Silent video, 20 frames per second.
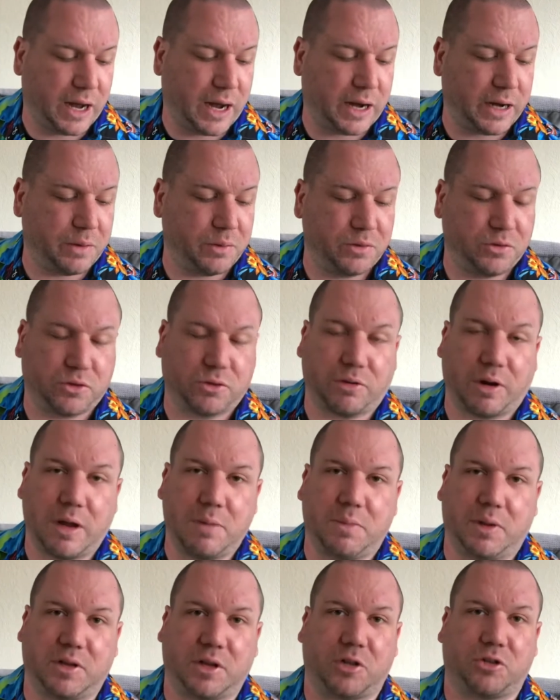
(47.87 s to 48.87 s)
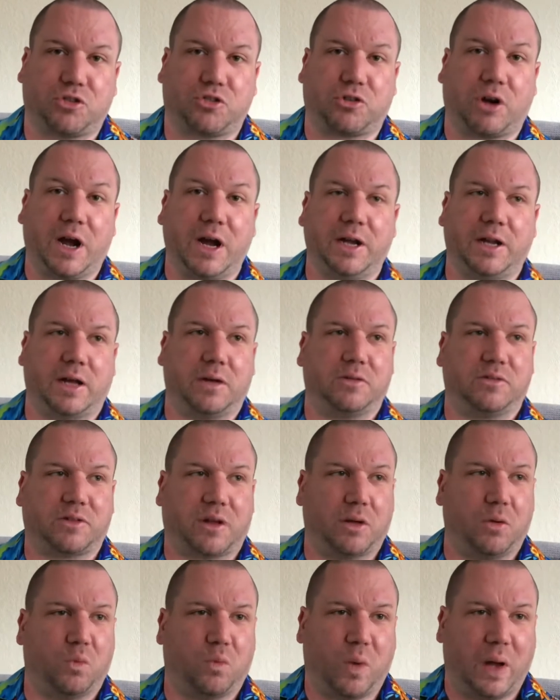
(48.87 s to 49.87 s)
And it was great because I tried it. I was
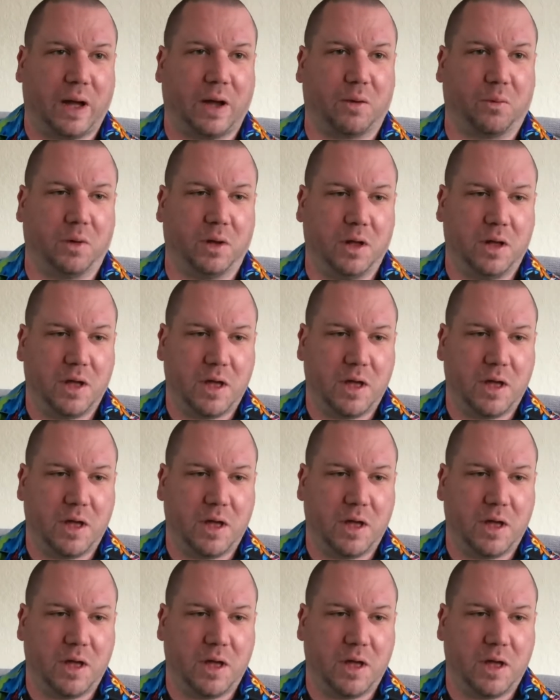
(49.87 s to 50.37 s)
like, wow.